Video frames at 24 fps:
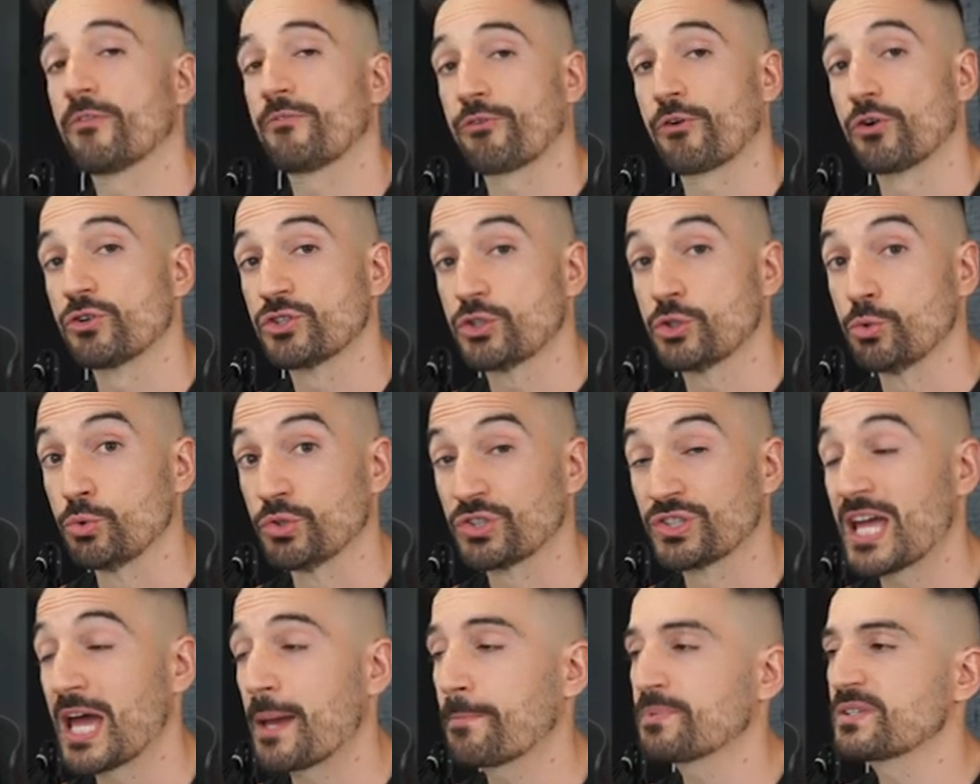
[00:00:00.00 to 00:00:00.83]
first two
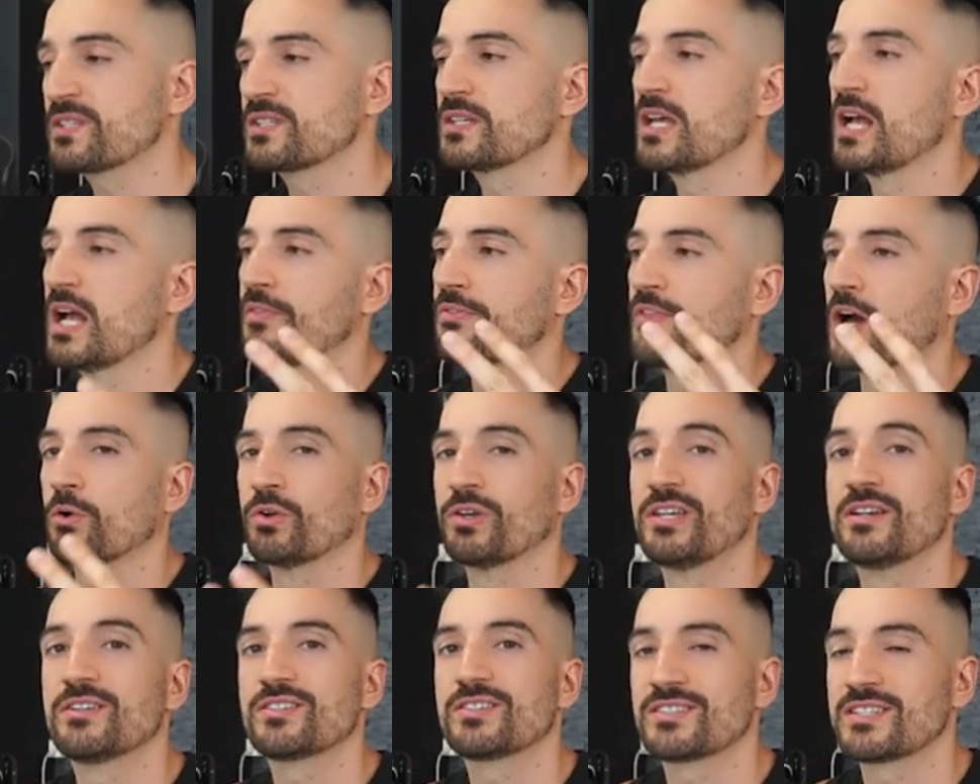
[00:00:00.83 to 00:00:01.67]
steps. Now
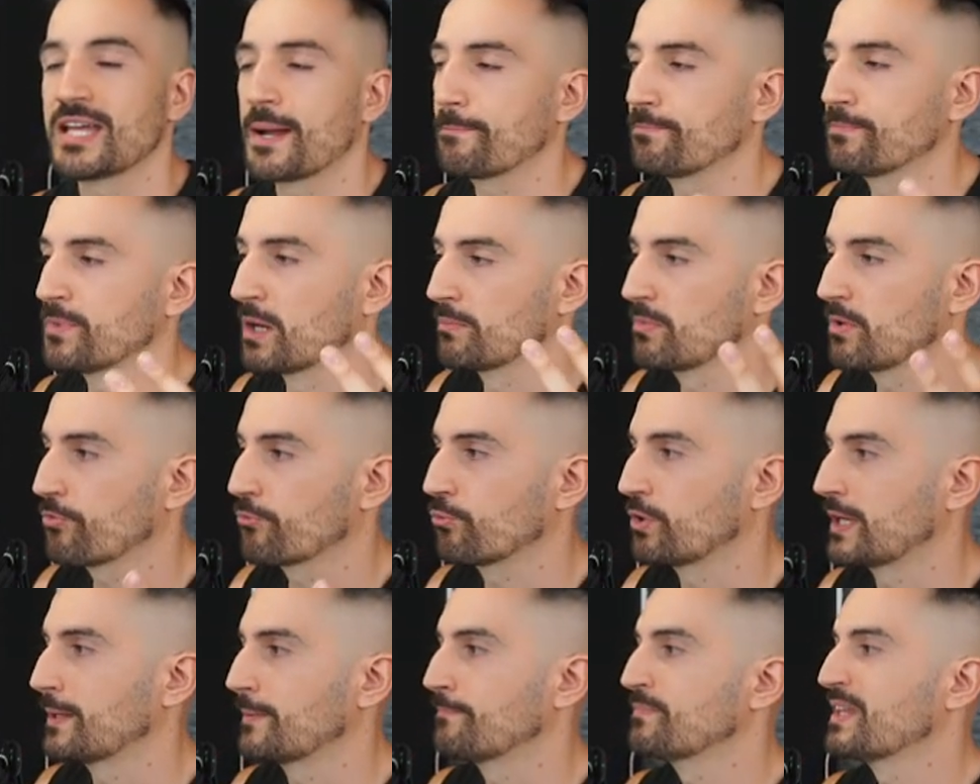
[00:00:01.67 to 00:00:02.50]
here's step number
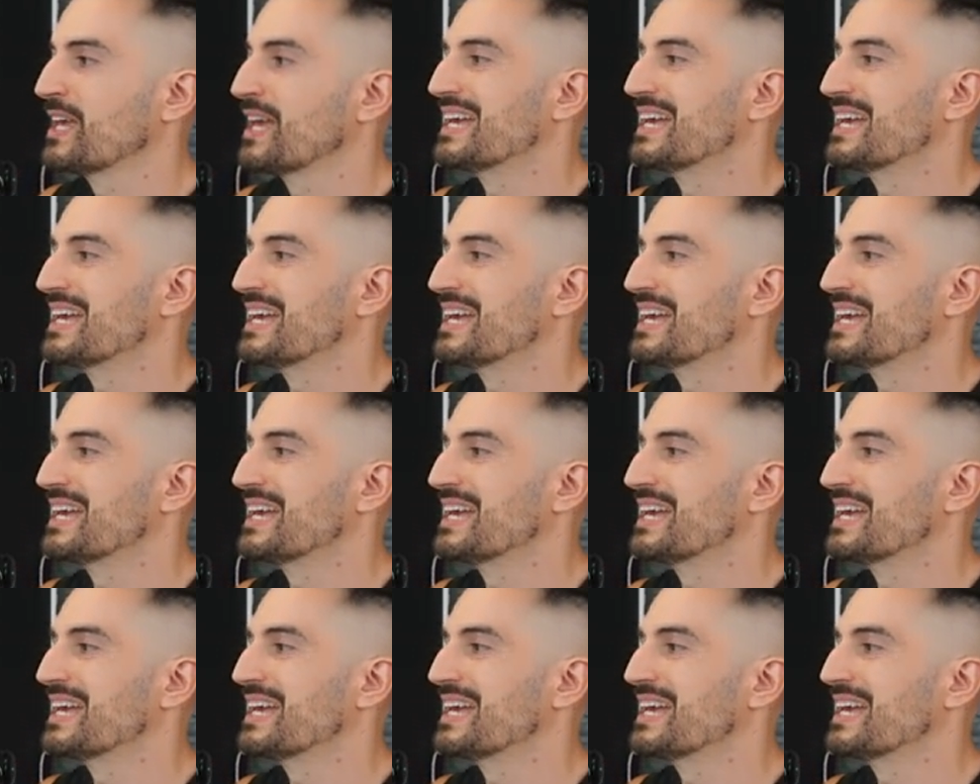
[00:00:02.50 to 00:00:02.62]
three.